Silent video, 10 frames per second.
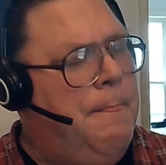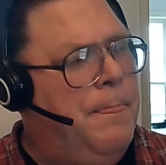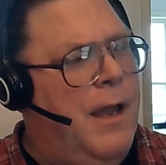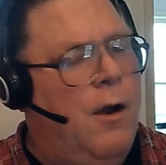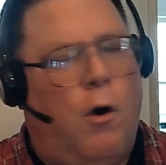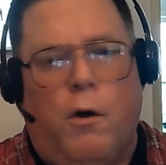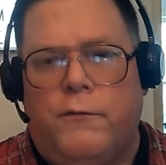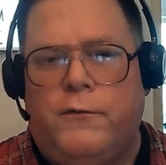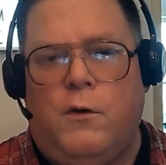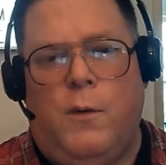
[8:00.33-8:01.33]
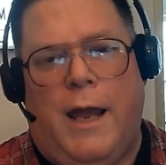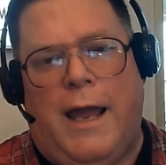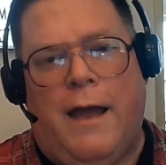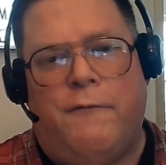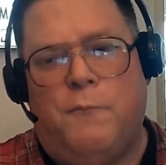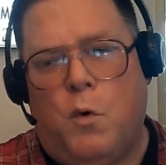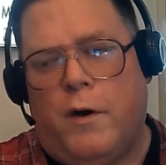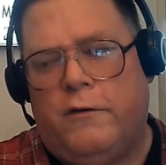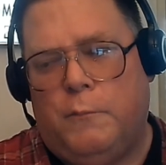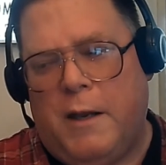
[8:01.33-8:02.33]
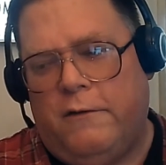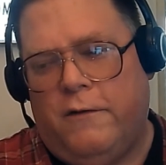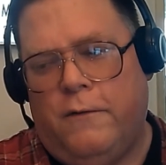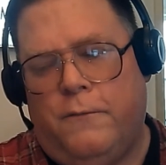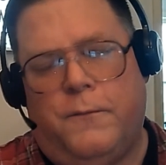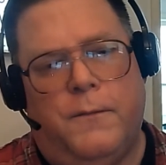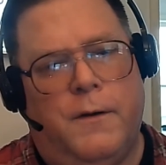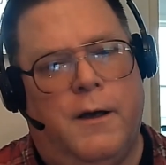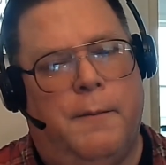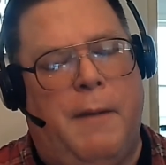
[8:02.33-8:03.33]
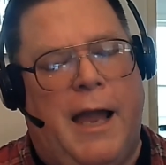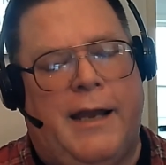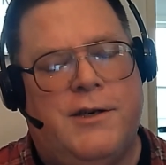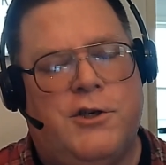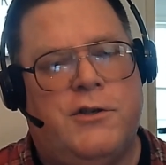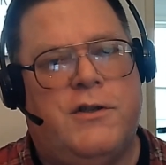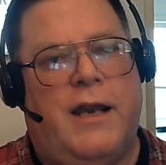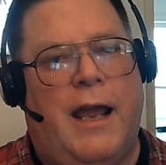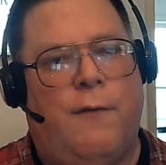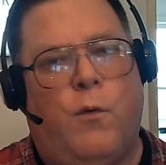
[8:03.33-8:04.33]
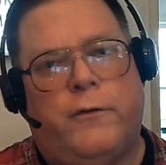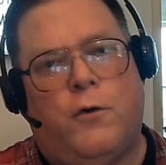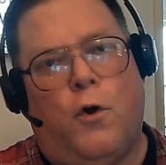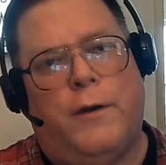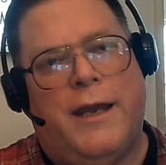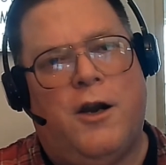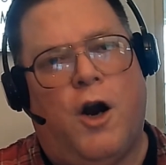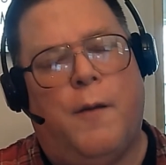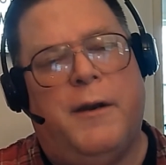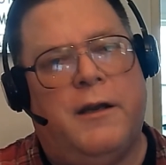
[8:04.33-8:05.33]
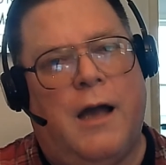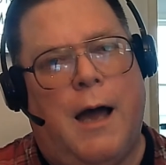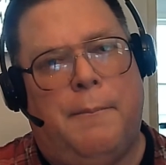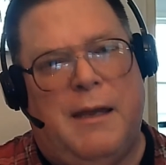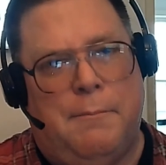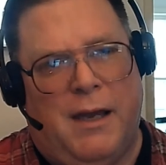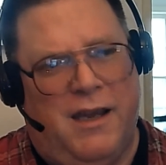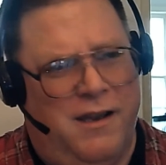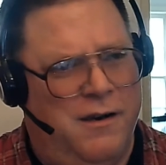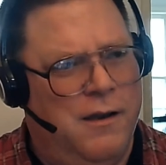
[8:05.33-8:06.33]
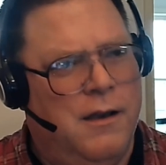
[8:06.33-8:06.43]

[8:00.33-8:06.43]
They also have more expensive packages that have what's called a carbon copy pen.